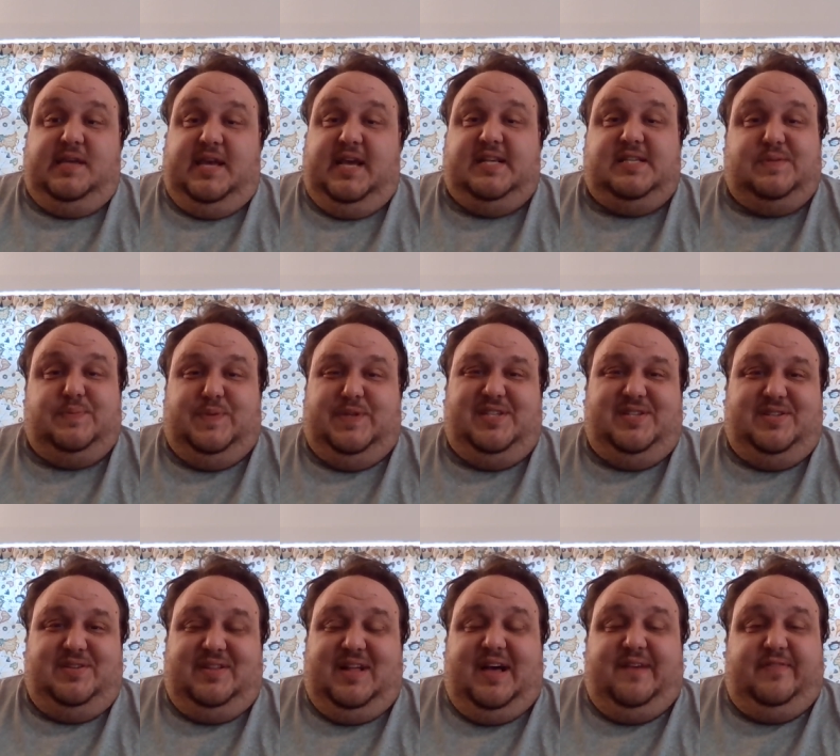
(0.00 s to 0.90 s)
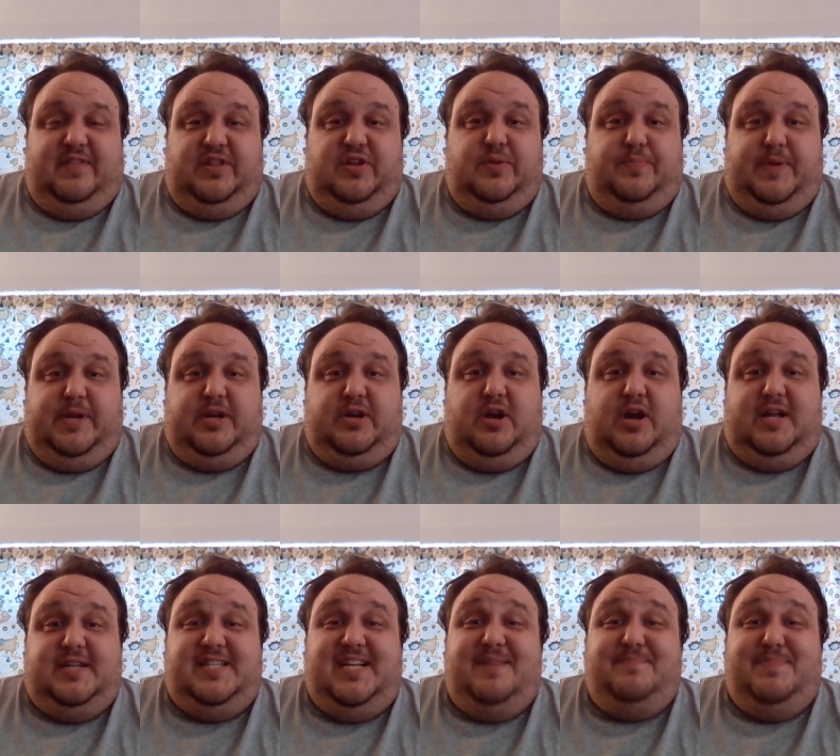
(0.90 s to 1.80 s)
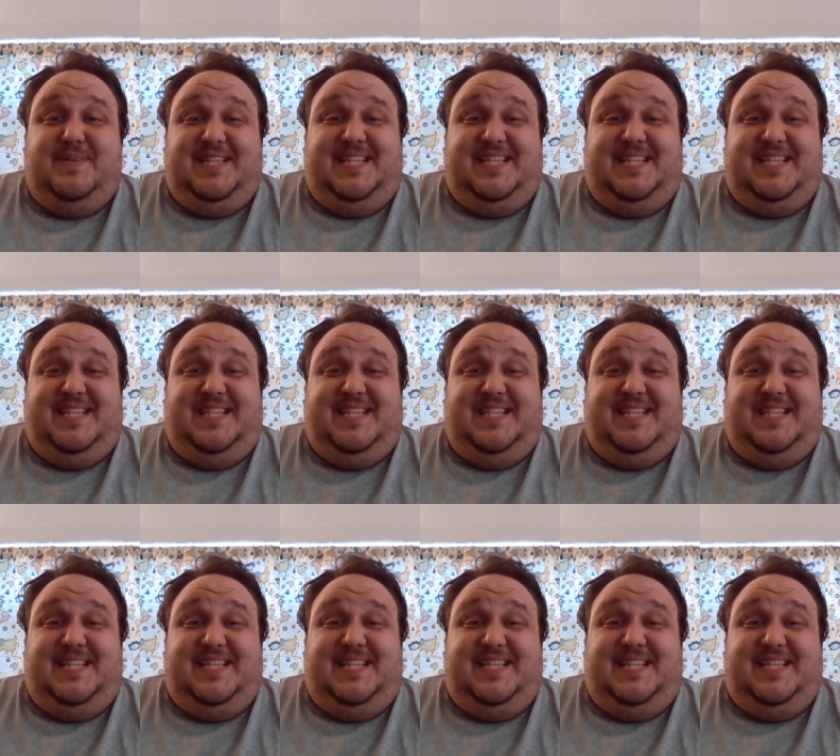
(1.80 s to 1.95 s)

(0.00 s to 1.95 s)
yes, we still have a little bit of content,